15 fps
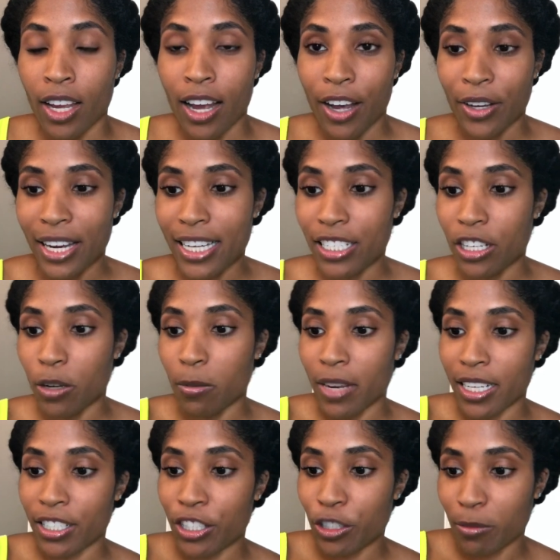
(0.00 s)
Okay, so
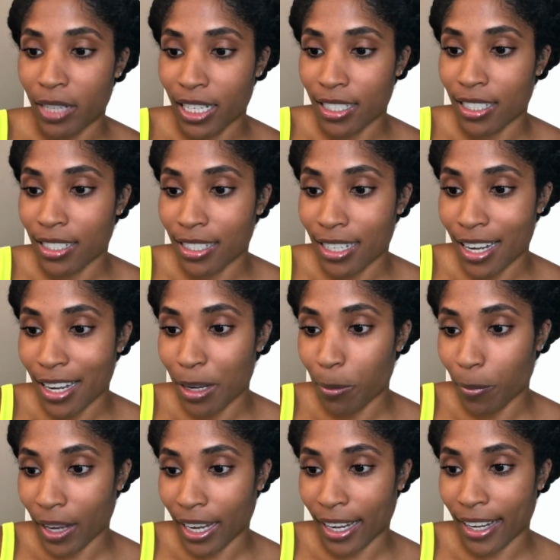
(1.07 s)
my 2 minutes is
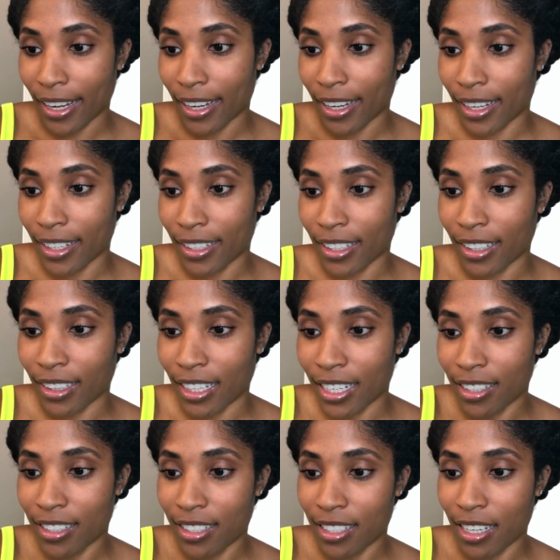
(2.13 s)
up and
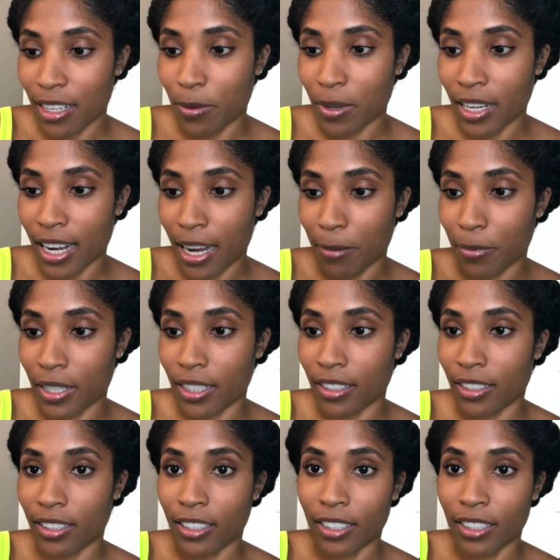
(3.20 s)
let's see what happened.